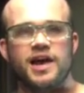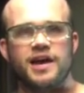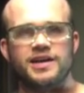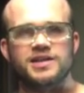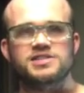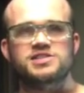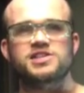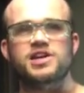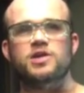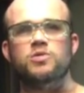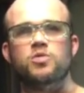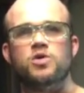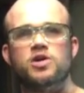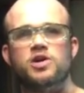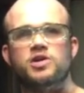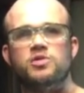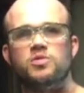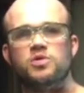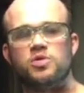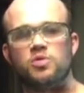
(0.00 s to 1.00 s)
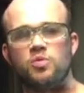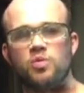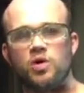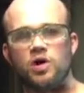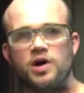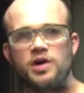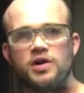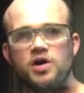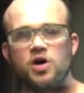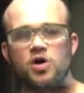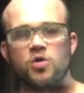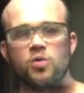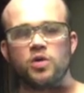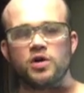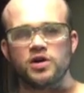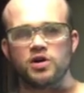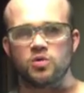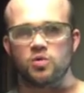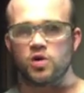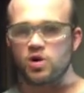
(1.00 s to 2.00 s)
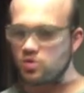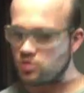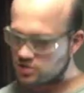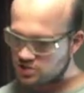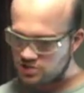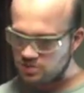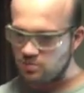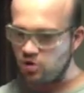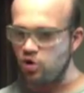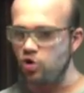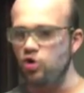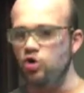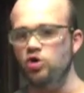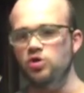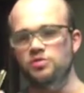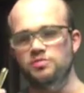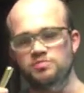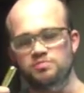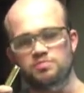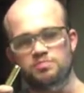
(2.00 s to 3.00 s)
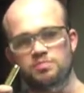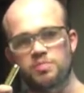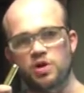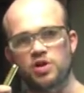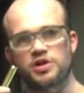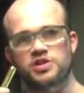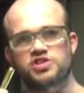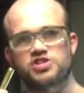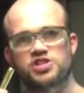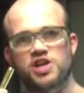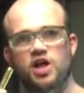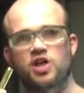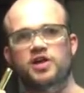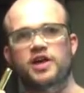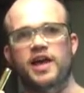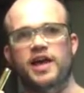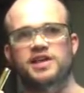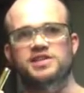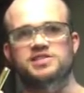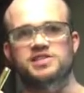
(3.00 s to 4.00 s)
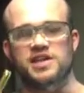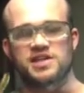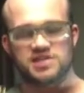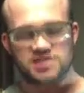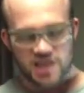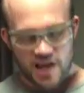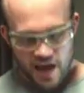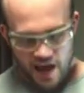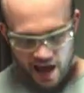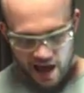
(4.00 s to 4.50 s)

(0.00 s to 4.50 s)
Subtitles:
And instead of working with wood, we're going to work with some old bullet shell casings,